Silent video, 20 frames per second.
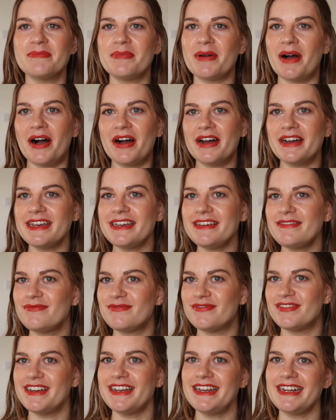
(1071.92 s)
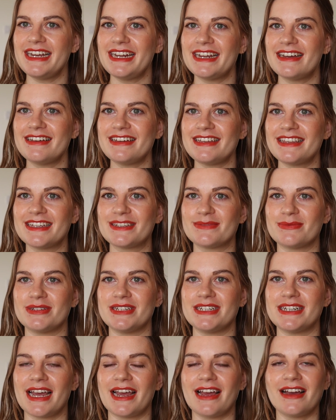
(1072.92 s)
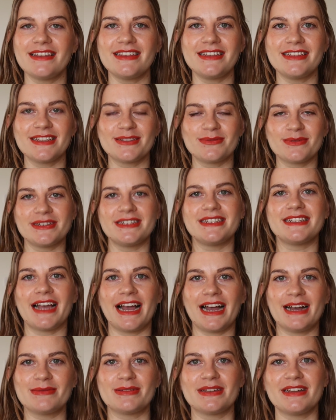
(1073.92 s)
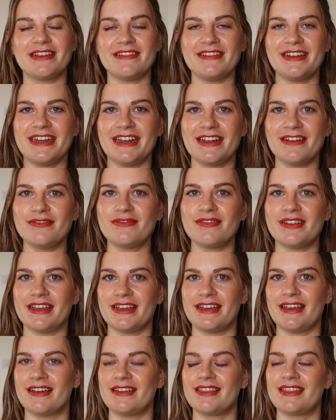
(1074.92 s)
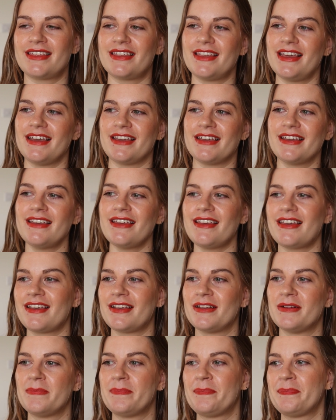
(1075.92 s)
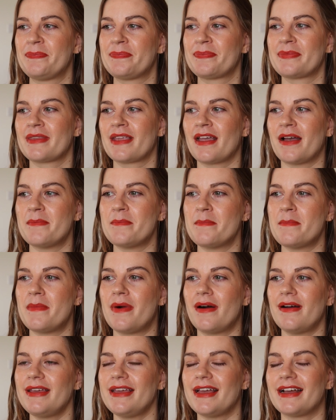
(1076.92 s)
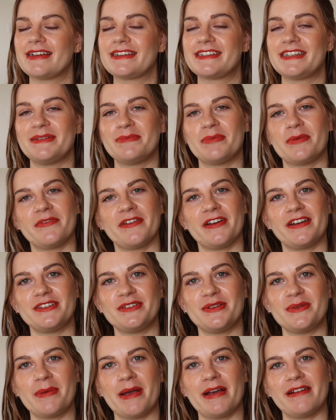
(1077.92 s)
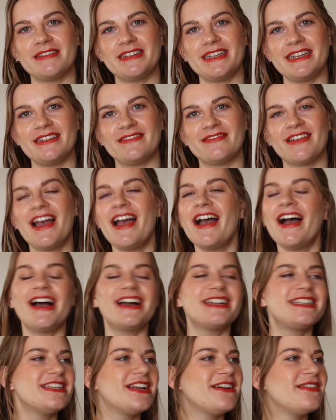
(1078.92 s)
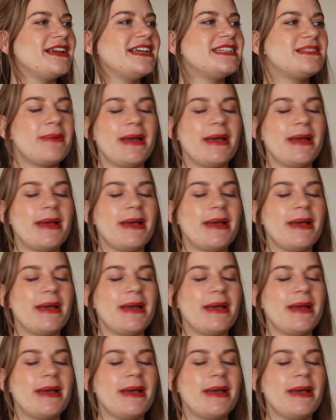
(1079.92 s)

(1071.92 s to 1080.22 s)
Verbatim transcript: but I really like this one today. I think this one is absolutely lovely. I think might actually prefer it to aperitif. I don't know, it